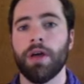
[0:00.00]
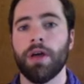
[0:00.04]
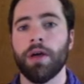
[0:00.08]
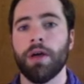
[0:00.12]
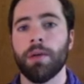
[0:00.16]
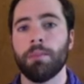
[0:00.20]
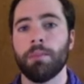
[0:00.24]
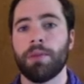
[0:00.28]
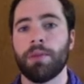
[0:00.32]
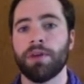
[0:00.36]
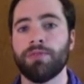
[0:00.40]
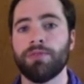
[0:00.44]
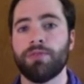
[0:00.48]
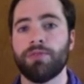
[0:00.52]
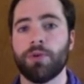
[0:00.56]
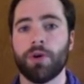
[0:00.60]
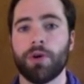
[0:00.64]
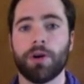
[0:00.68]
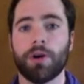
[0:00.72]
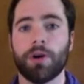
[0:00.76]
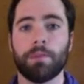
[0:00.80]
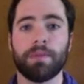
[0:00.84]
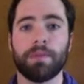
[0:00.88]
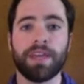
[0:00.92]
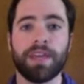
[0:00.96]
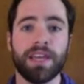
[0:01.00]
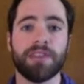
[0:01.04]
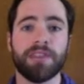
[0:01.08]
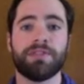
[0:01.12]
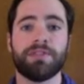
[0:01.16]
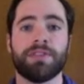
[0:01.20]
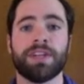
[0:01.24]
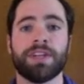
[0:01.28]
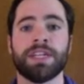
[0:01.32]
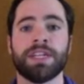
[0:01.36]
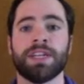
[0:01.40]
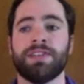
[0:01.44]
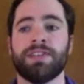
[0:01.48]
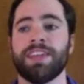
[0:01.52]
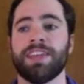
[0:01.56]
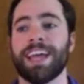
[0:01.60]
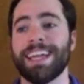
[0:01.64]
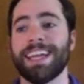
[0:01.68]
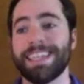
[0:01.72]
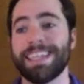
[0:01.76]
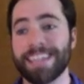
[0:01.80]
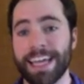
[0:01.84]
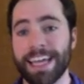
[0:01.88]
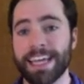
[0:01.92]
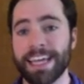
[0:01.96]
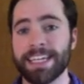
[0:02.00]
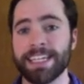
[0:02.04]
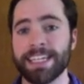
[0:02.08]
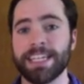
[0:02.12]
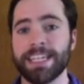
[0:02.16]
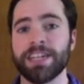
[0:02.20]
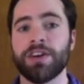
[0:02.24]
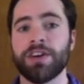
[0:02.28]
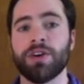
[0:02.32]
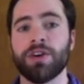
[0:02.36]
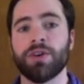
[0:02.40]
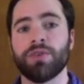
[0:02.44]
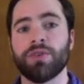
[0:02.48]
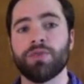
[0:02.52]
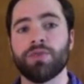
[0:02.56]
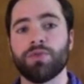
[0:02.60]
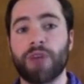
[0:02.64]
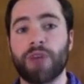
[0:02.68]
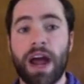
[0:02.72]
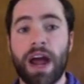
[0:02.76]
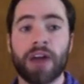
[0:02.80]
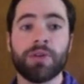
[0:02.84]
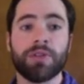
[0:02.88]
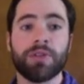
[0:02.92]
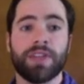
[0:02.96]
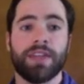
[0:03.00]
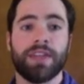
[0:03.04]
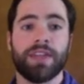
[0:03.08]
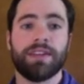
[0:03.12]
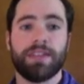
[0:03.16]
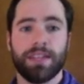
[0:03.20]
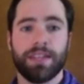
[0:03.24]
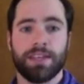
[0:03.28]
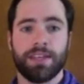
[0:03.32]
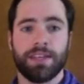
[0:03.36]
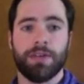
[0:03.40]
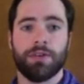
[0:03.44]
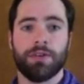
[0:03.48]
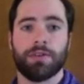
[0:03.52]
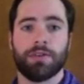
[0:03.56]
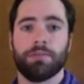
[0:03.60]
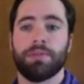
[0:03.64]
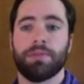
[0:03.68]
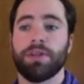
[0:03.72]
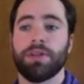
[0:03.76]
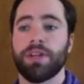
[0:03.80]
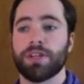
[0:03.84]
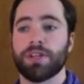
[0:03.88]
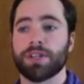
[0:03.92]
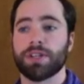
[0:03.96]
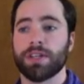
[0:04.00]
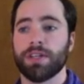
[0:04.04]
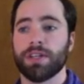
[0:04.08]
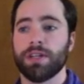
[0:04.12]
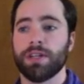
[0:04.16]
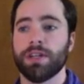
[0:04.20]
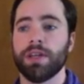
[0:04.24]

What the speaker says: but for P infinity of the identity rather than TQ completion.